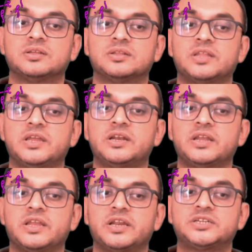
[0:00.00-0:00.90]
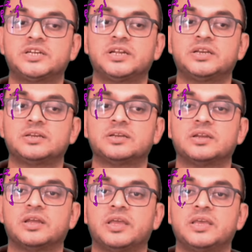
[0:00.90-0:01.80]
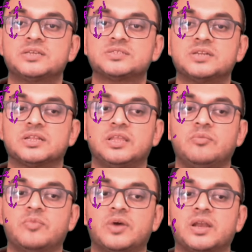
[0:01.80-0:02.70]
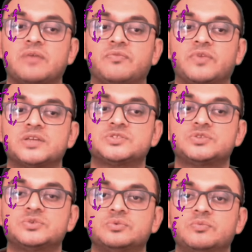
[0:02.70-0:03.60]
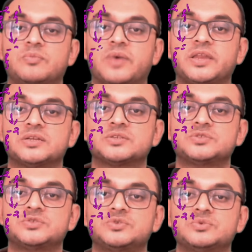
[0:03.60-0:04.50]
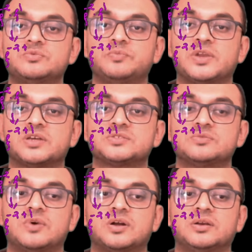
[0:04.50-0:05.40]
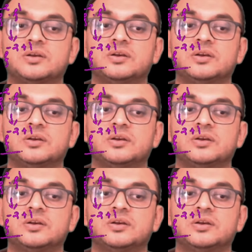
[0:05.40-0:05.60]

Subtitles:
The integration is nothing but f raised to minus 2 plus 1